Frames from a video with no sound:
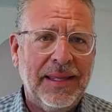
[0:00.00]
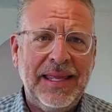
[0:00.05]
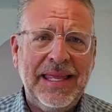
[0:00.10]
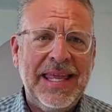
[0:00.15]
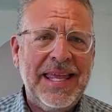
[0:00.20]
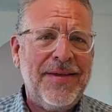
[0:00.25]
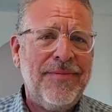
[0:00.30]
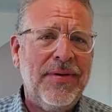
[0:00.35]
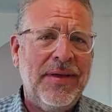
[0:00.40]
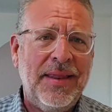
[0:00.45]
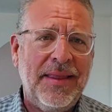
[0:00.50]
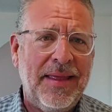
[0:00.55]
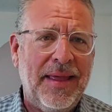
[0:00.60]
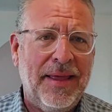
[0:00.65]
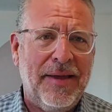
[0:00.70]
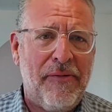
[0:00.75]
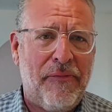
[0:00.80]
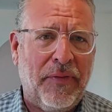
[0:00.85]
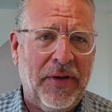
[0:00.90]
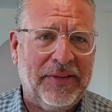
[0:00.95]
even
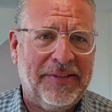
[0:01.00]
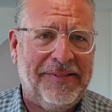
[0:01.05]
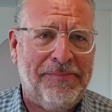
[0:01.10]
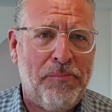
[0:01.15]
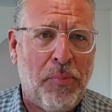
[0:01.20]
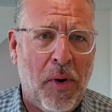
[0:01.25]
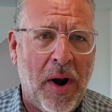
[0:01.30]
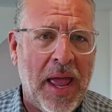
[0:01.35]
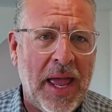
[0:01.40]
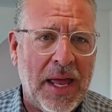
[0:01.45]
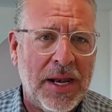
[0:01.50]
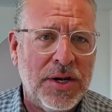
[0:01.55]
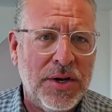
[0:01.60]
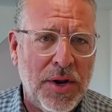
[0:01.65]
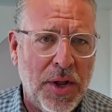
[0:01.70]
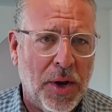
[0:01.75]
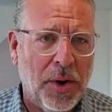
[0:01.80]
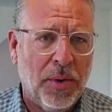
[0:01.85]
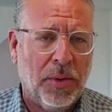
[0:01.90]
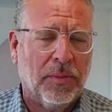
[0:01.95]
if it's brand
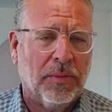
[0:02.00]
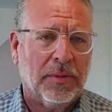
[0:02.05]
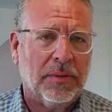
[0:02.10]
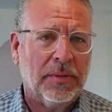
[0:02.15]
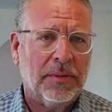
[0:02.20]
new.